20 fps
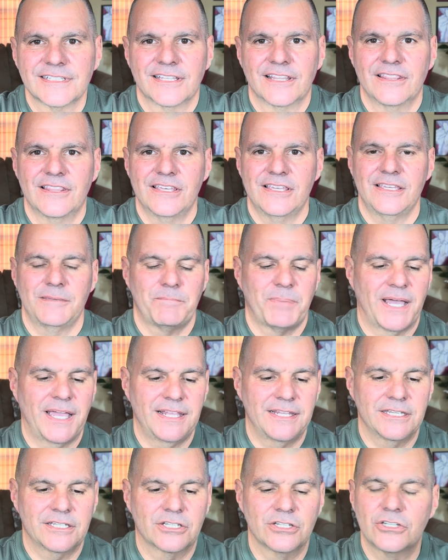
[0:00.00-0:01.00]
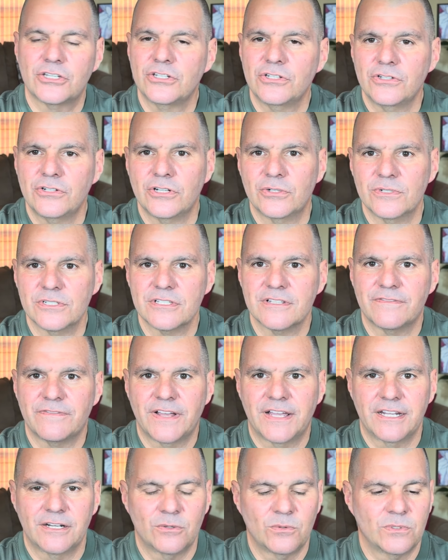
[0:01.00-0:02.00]
The Pilot Kakuno is the
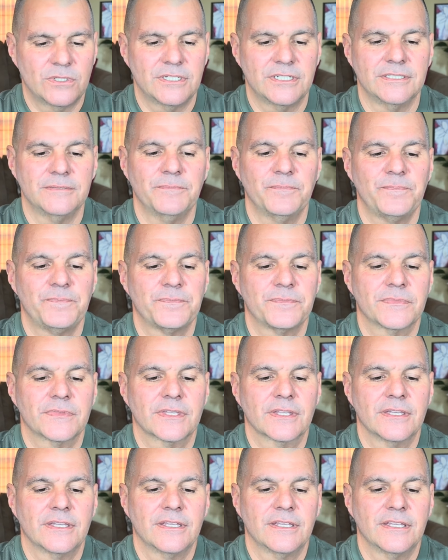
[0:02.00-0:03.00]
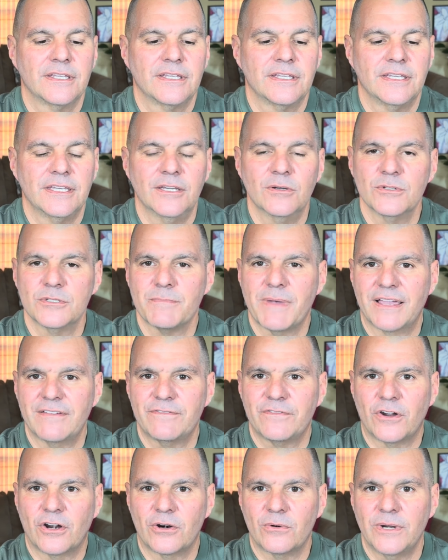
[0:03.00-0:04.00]
final one. It was by
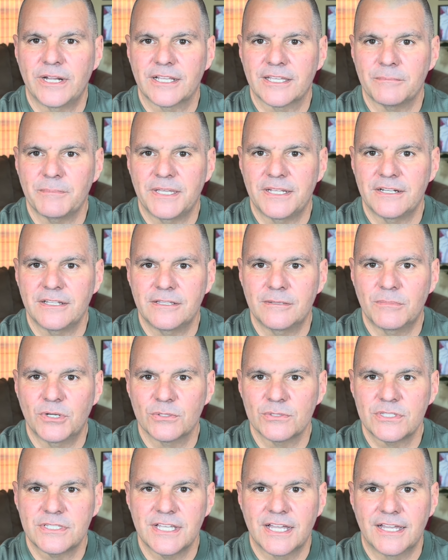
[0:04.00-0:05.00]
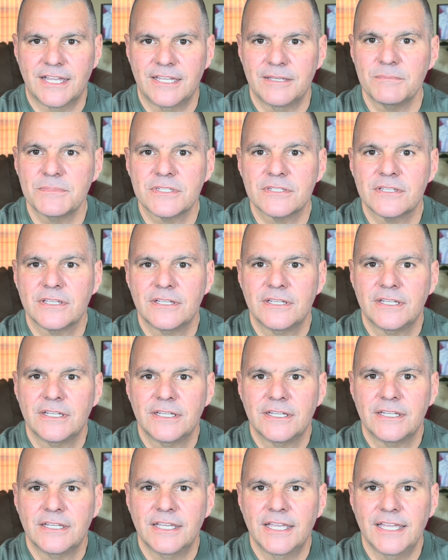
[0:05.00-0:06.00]
far recommended the most times,
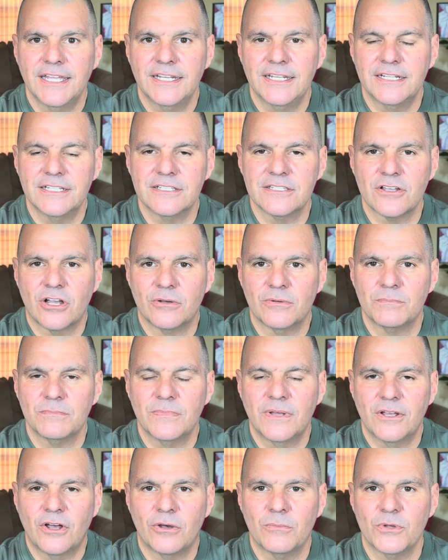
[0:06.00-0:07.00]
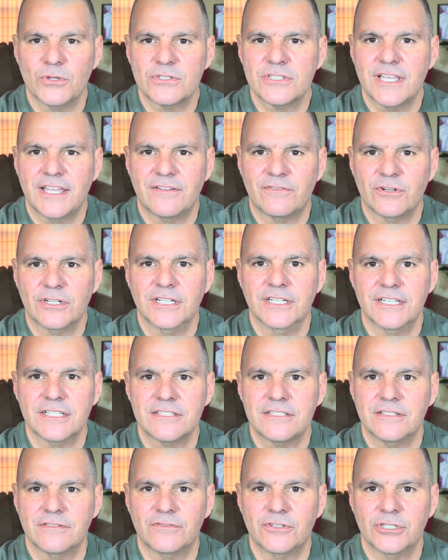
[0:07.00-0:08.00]
and it is on almost every
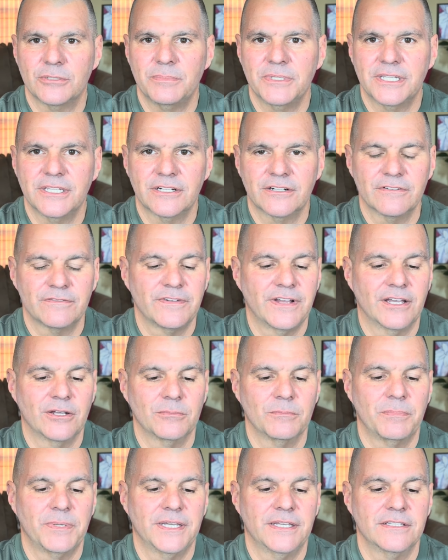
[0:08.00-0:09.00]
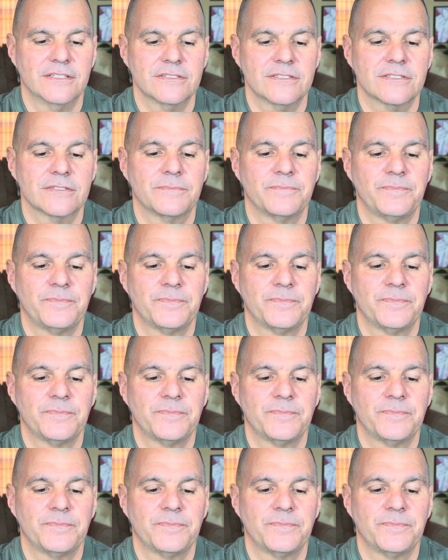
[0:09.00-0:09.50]
list of good beginner fountain pens.